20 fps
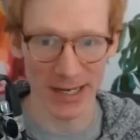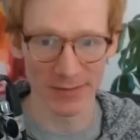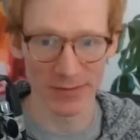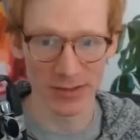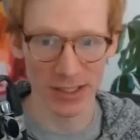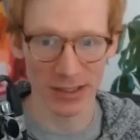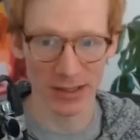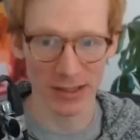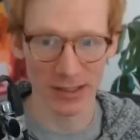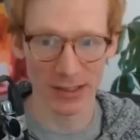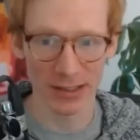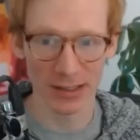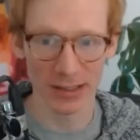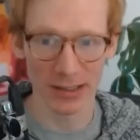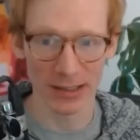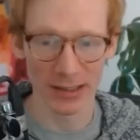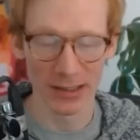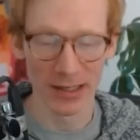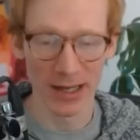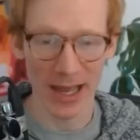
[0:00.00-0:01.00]
I think,
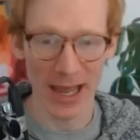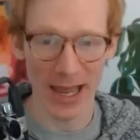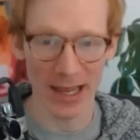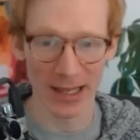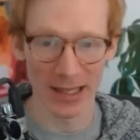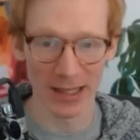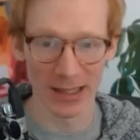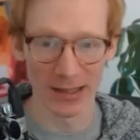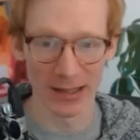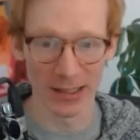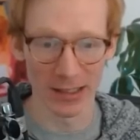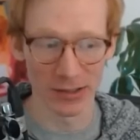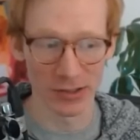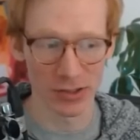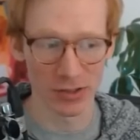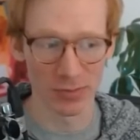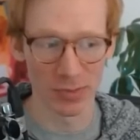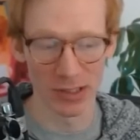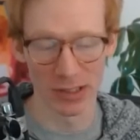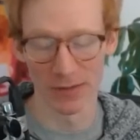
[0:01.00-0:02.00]
and they
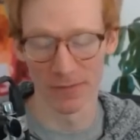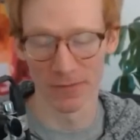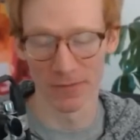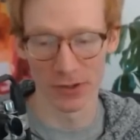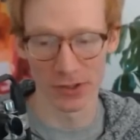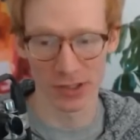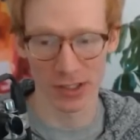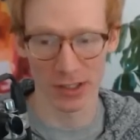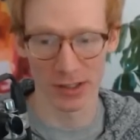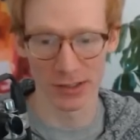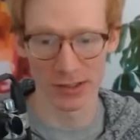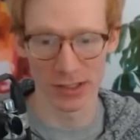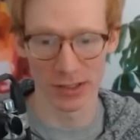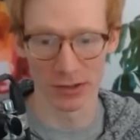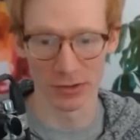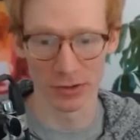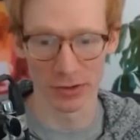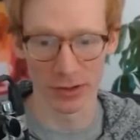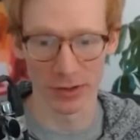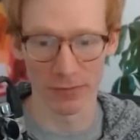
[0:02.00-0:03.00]
should be the first cards that you're
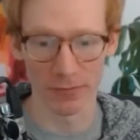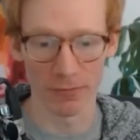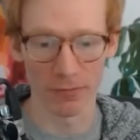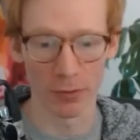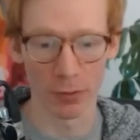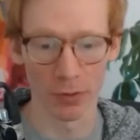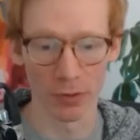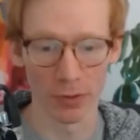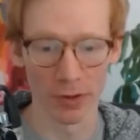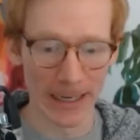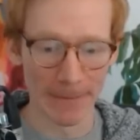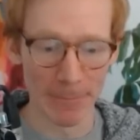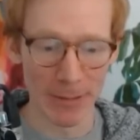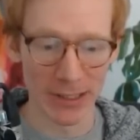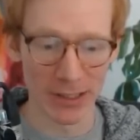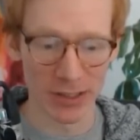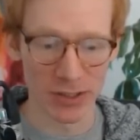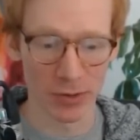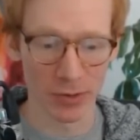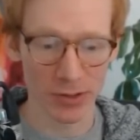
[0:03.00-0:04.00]
looking for in
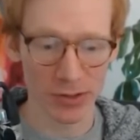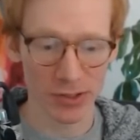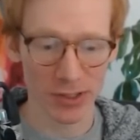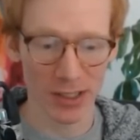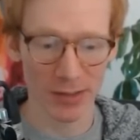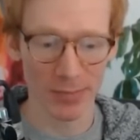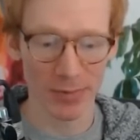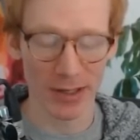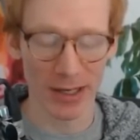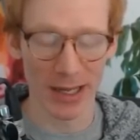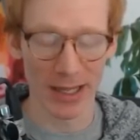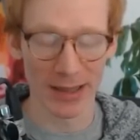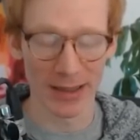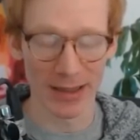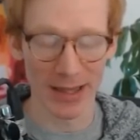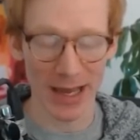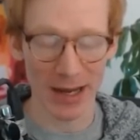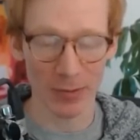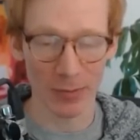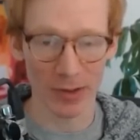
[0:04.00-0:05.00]
the token shop, and
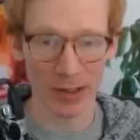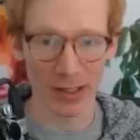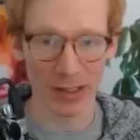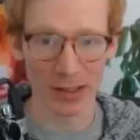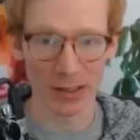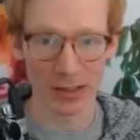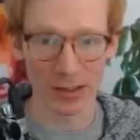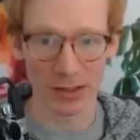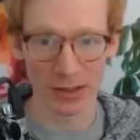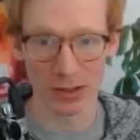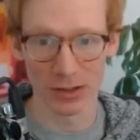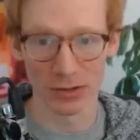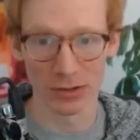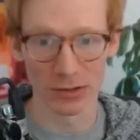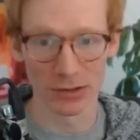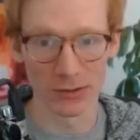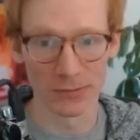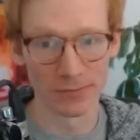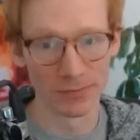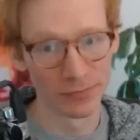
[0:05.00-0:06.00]
that way
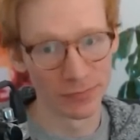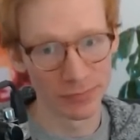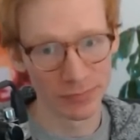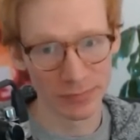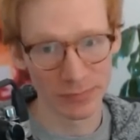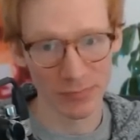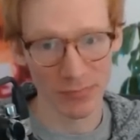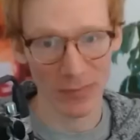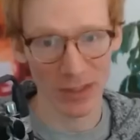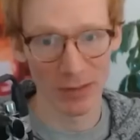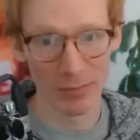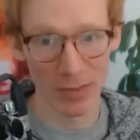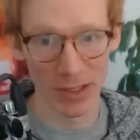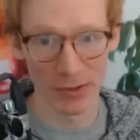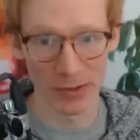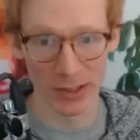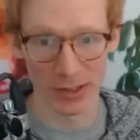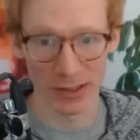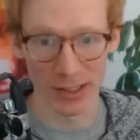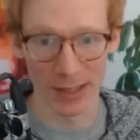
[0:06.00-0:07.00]
you'll be
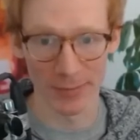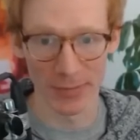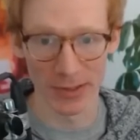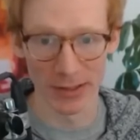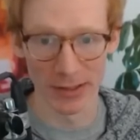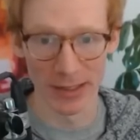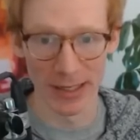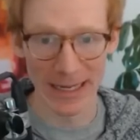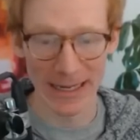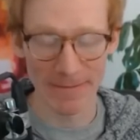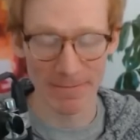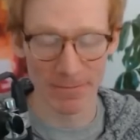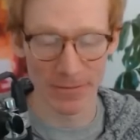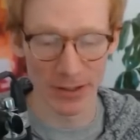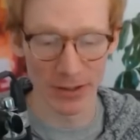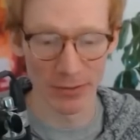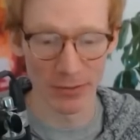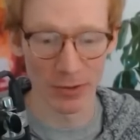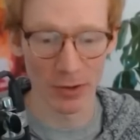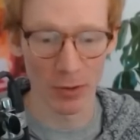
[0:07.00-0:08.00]
able to climb to
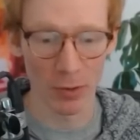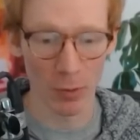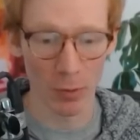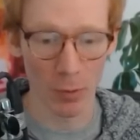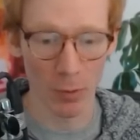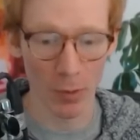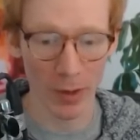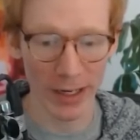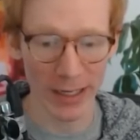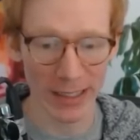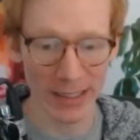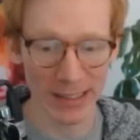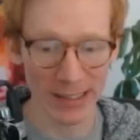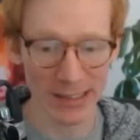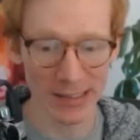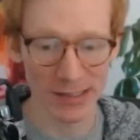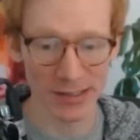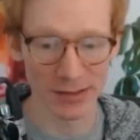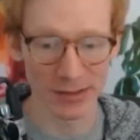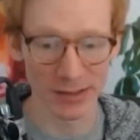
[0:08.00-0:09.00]
infinite quite
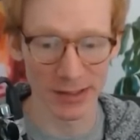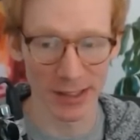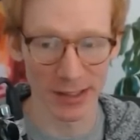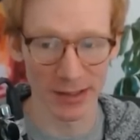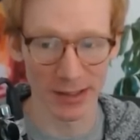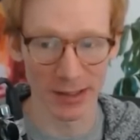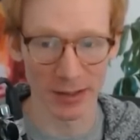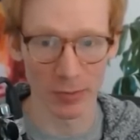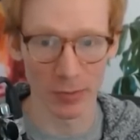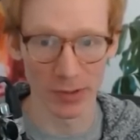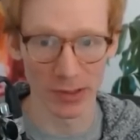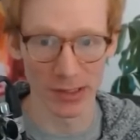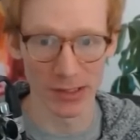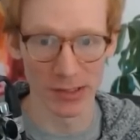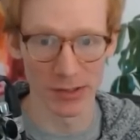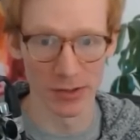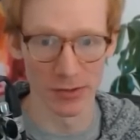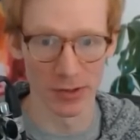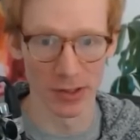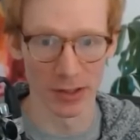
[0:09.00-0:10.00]
easily, I think, with these
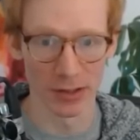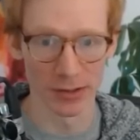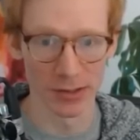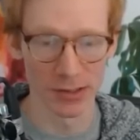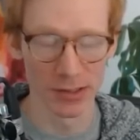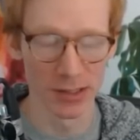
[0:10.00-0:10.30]
2 cards.